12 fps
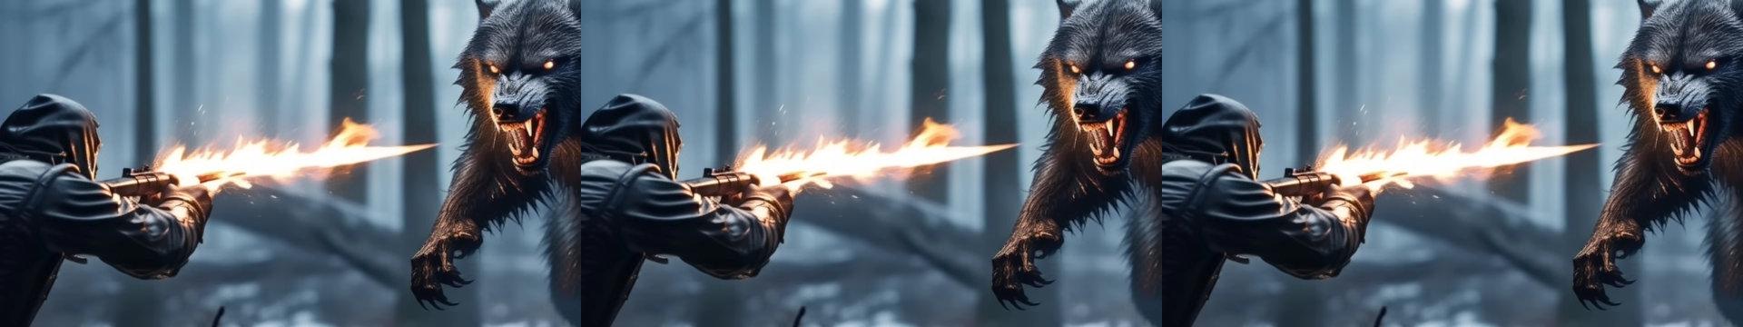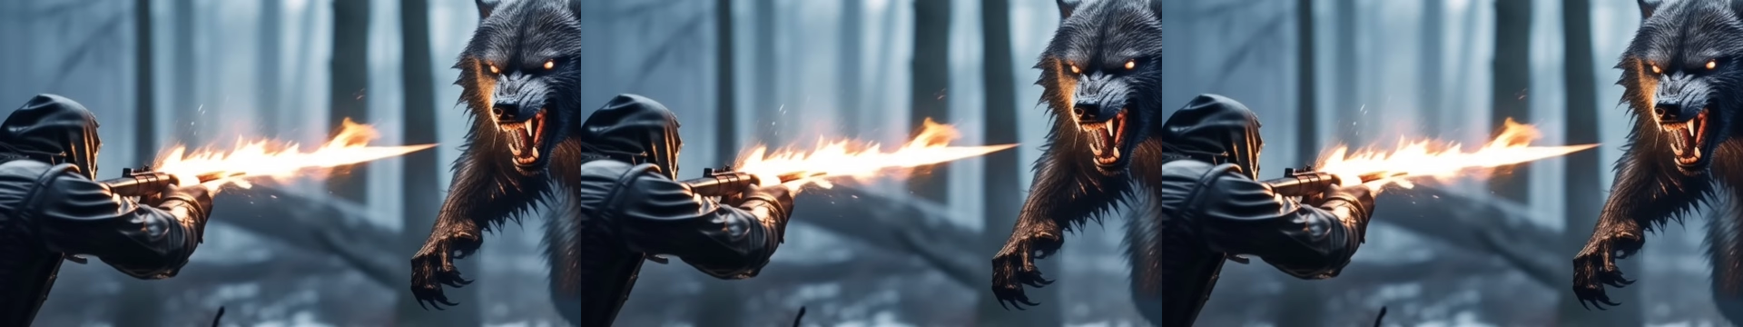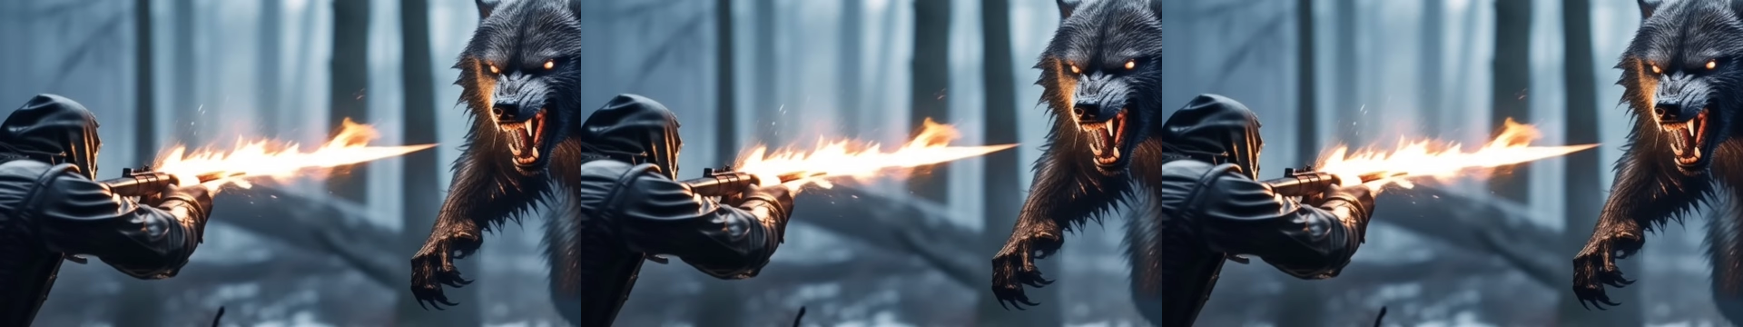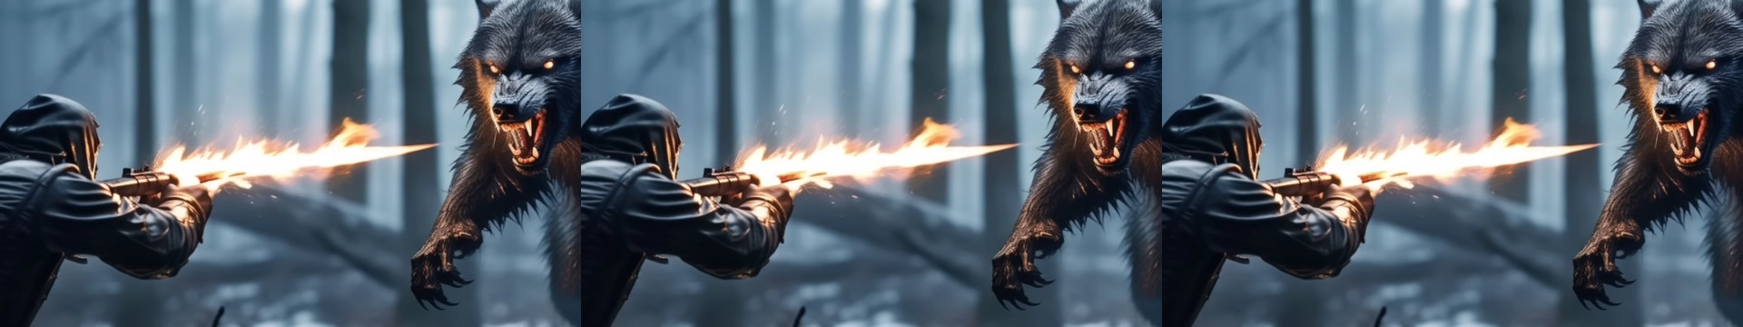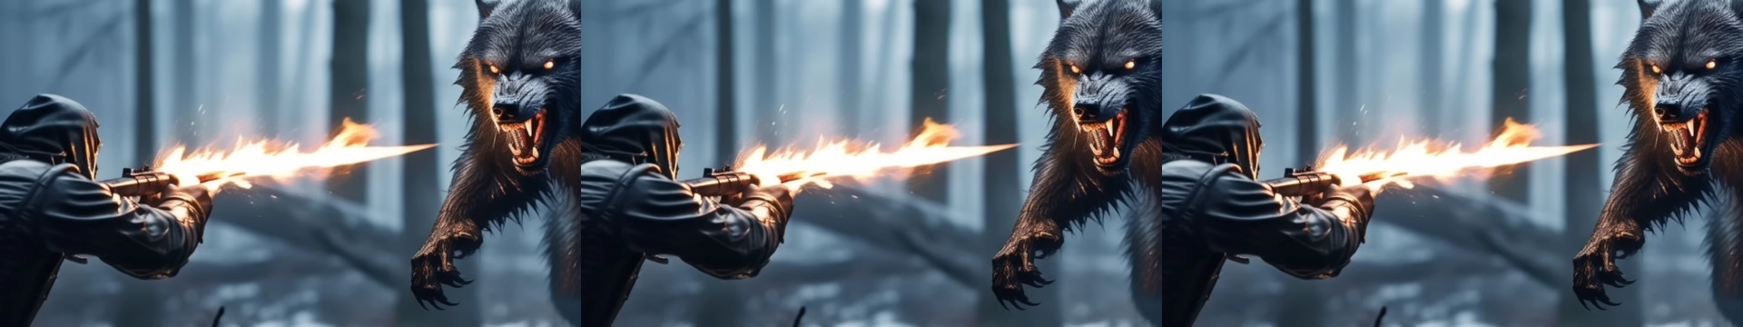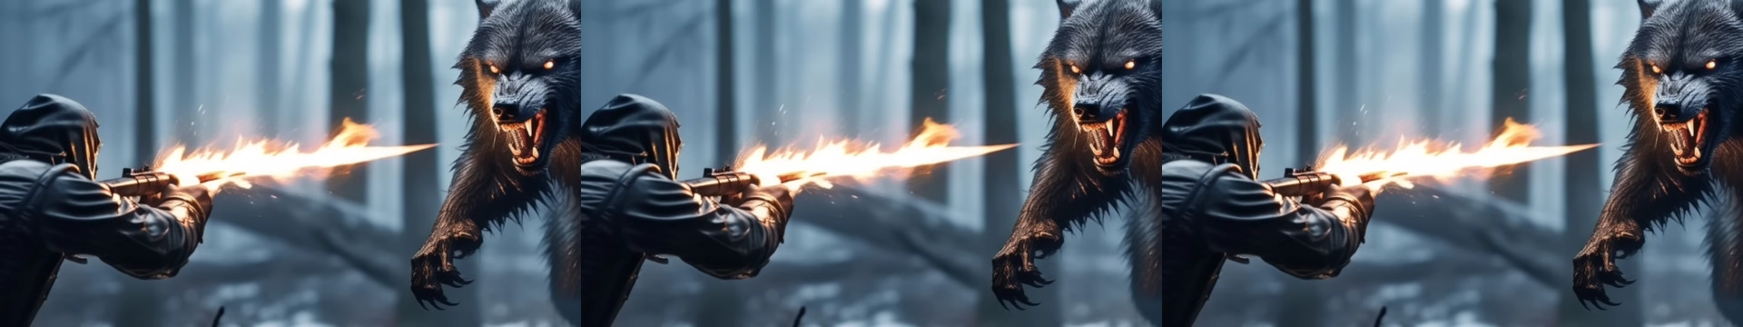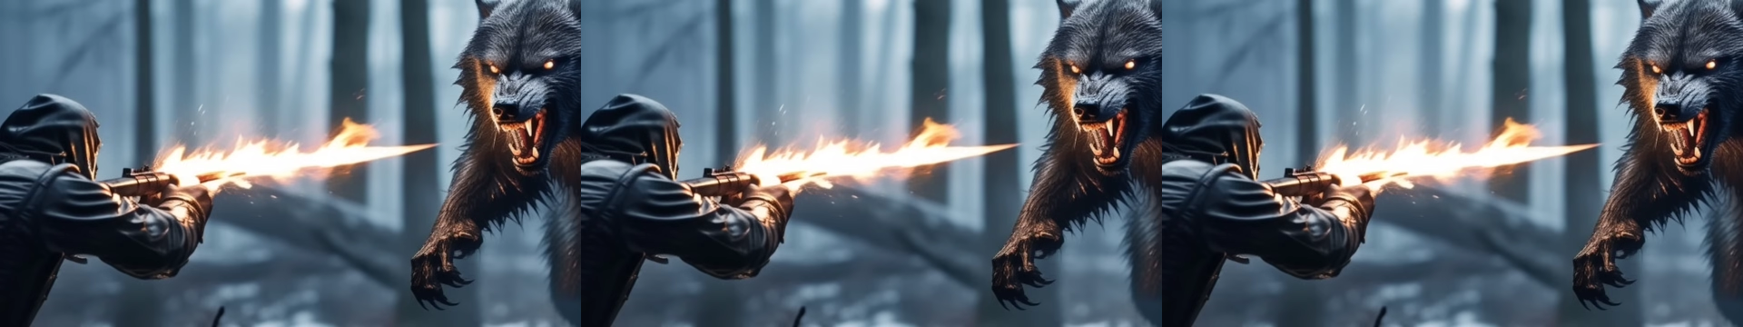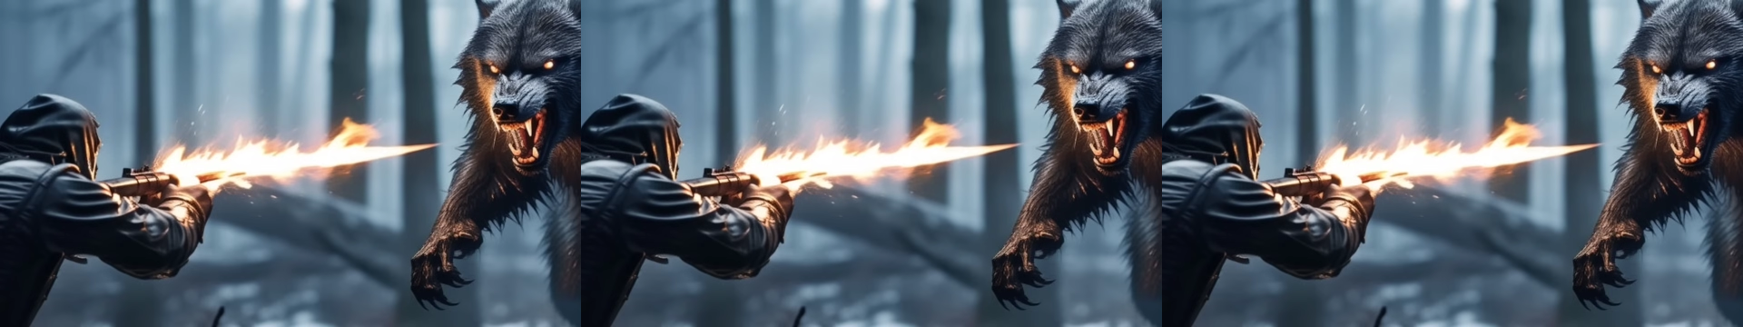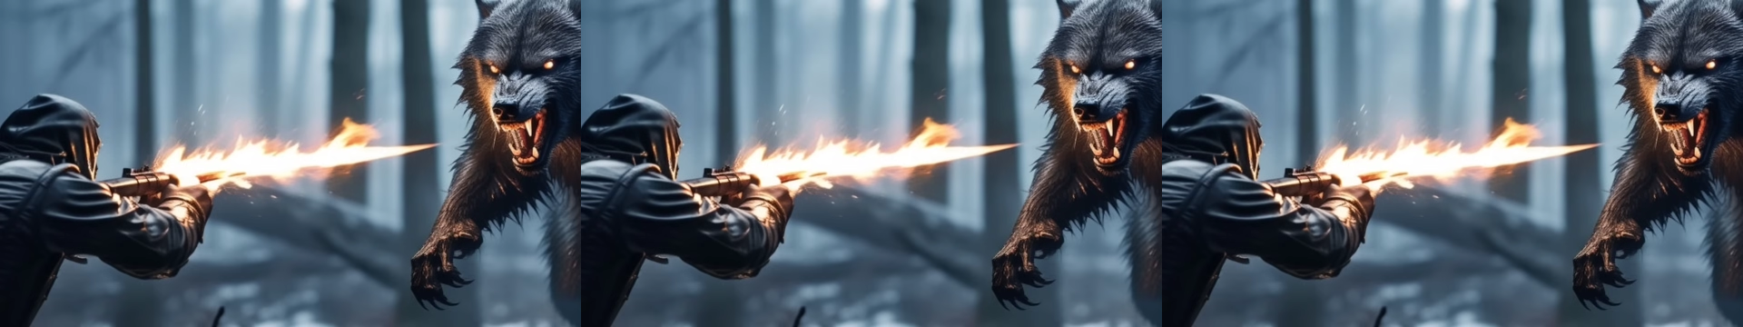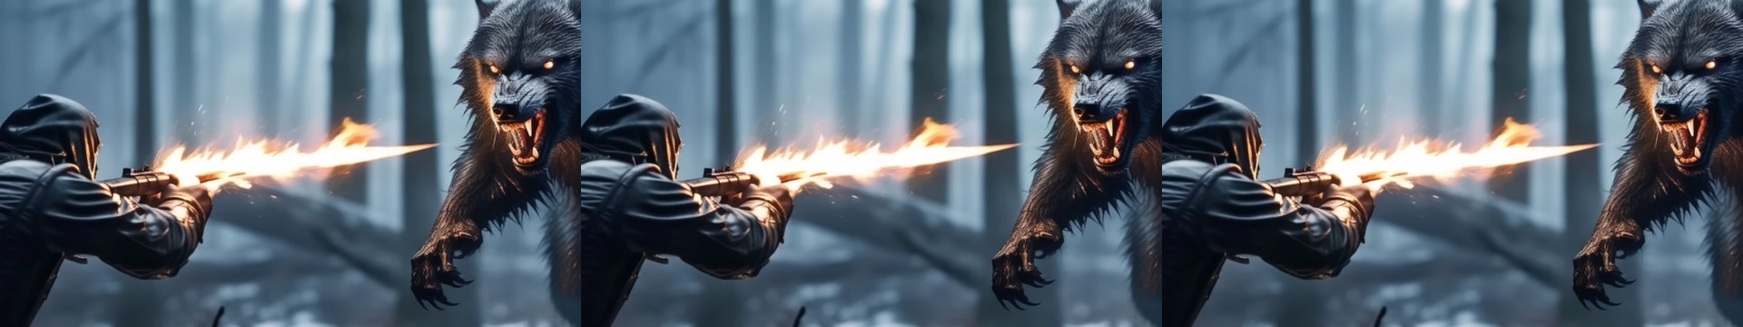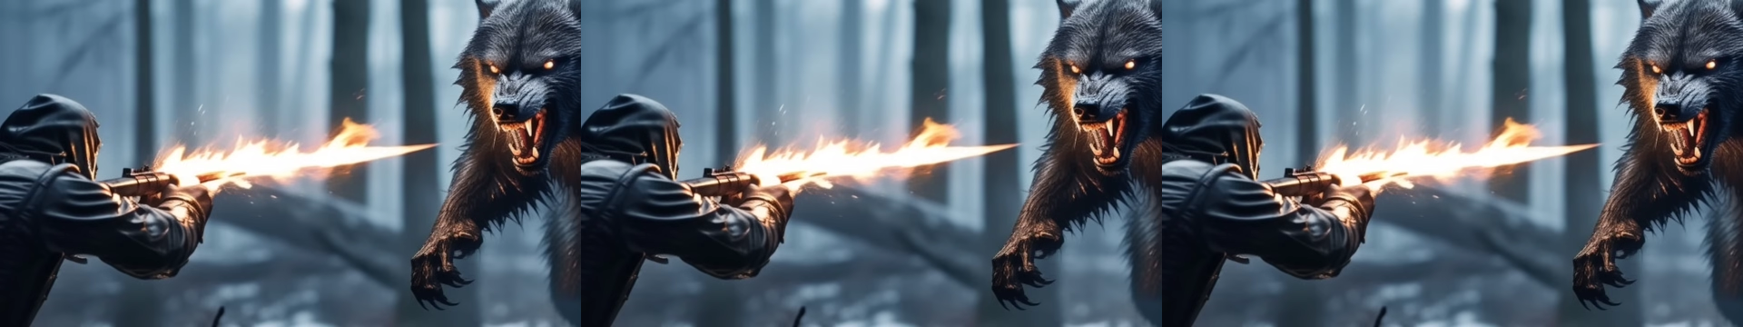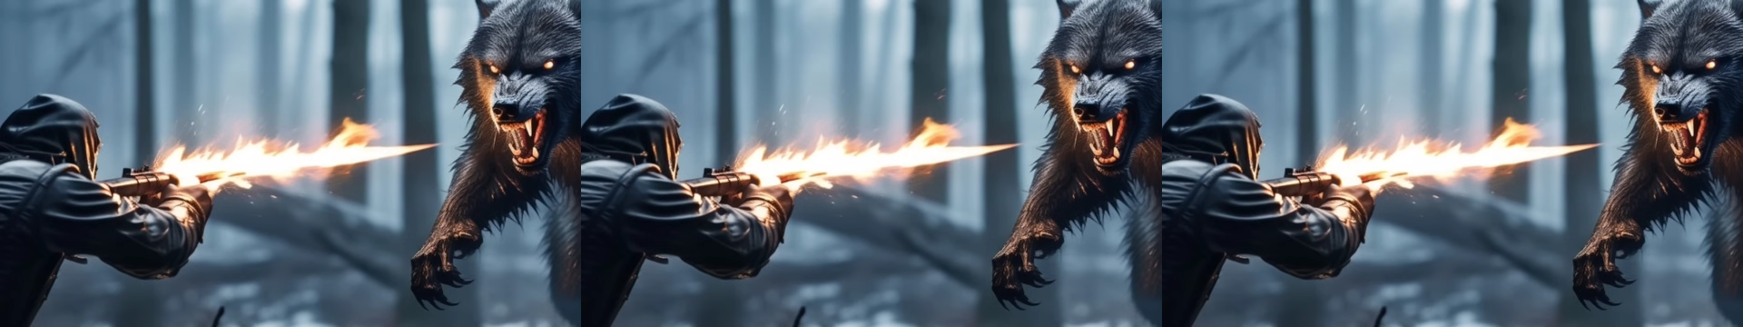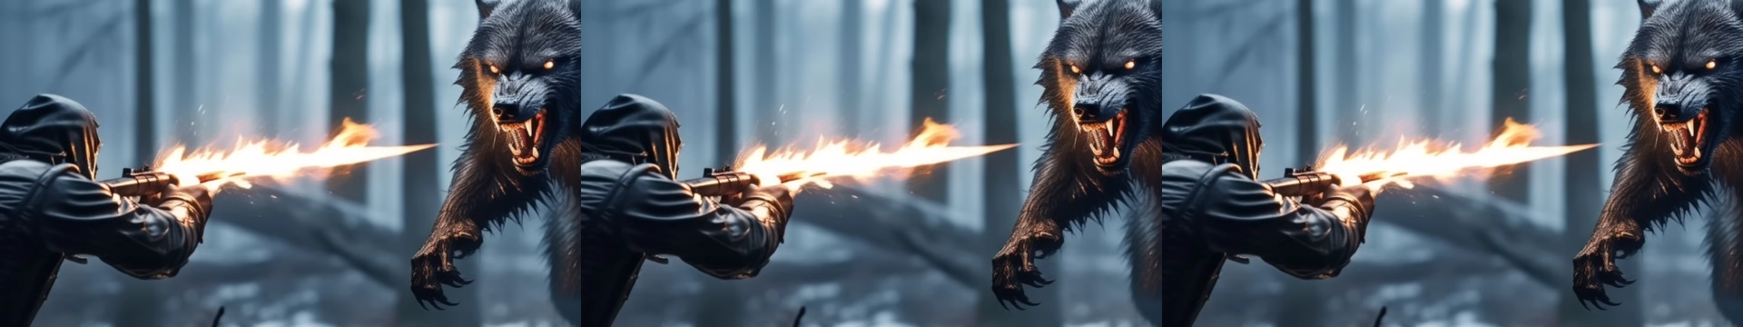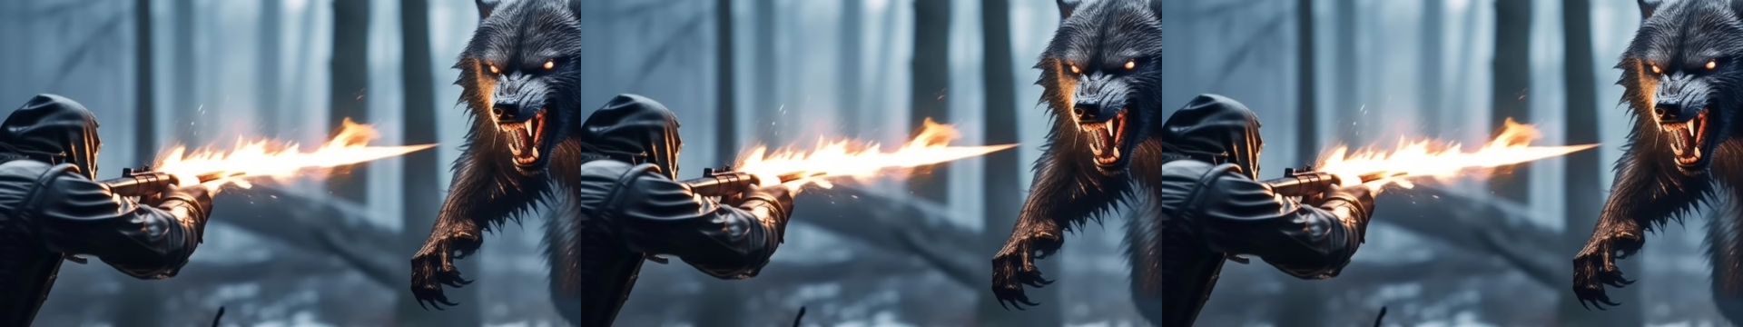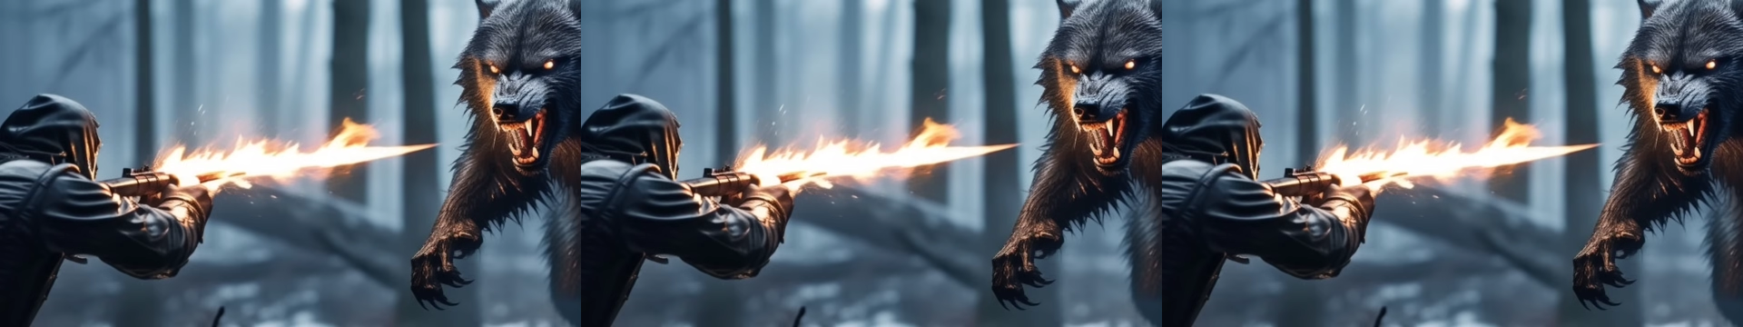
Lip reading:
(no speaker visible)